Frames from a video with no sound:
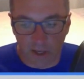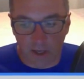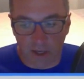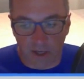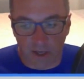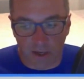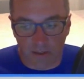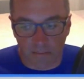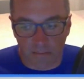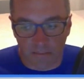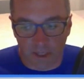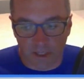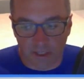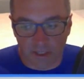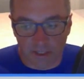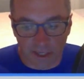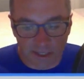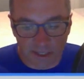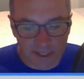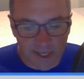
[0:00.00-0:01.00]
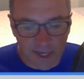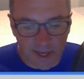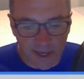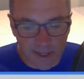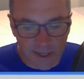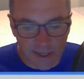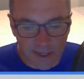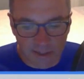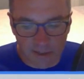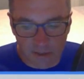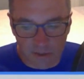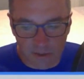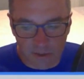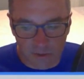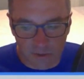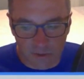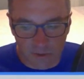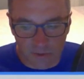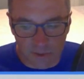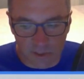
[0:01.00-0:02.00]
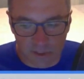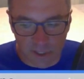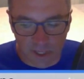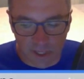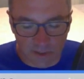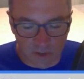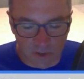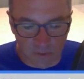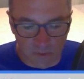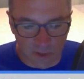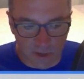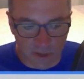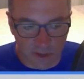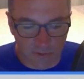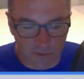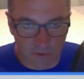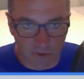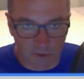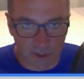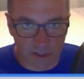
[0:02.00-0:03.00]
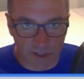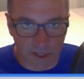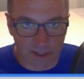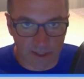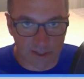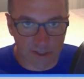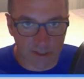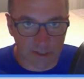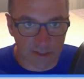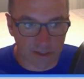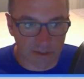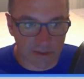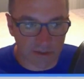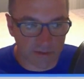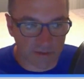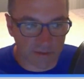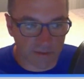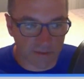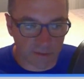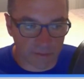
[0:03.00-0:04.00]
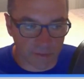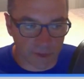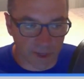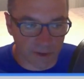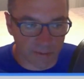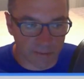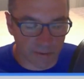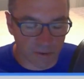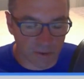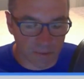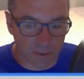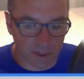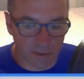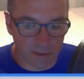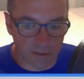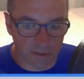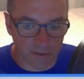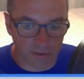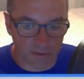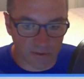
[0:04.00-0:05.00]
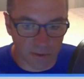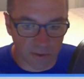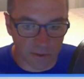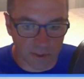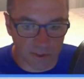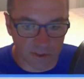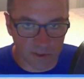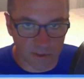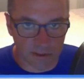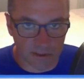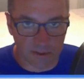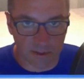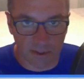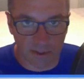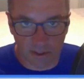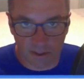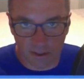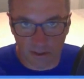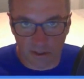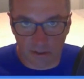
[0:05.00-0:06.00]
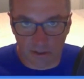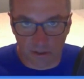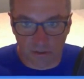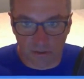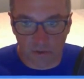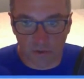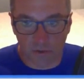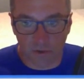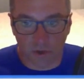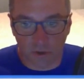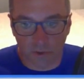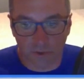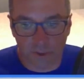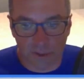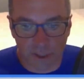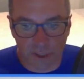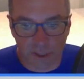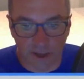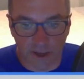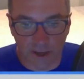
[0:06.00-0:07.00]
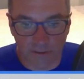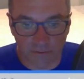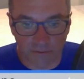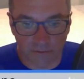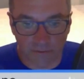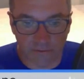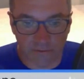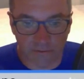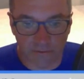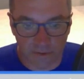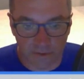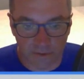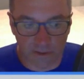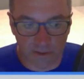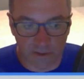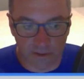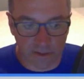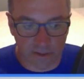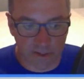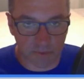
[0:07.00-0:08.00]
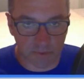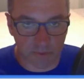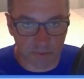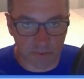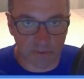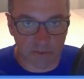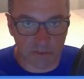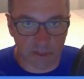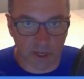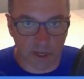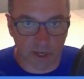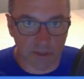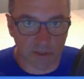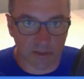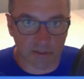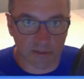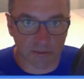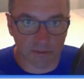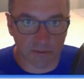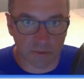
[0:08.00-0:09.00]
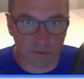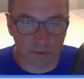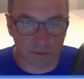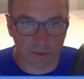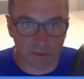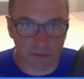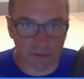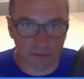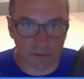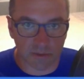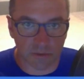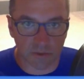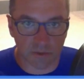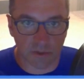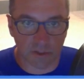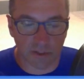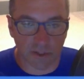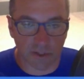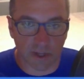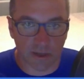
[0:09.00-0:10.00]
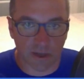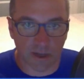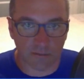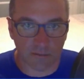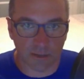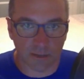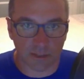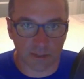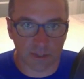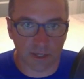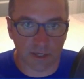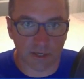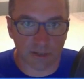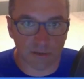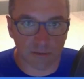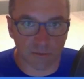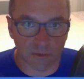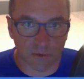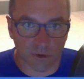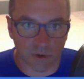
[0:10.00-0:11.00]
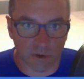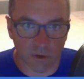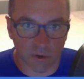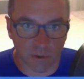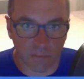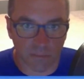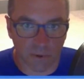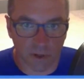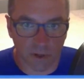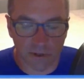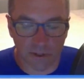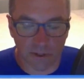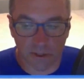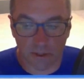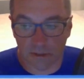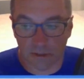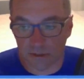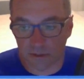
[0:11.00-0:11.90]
it does tie into disaster recovery nicely from that perspective, because you do always have the latest build doc, which is usually not kept up to date with our current process. So,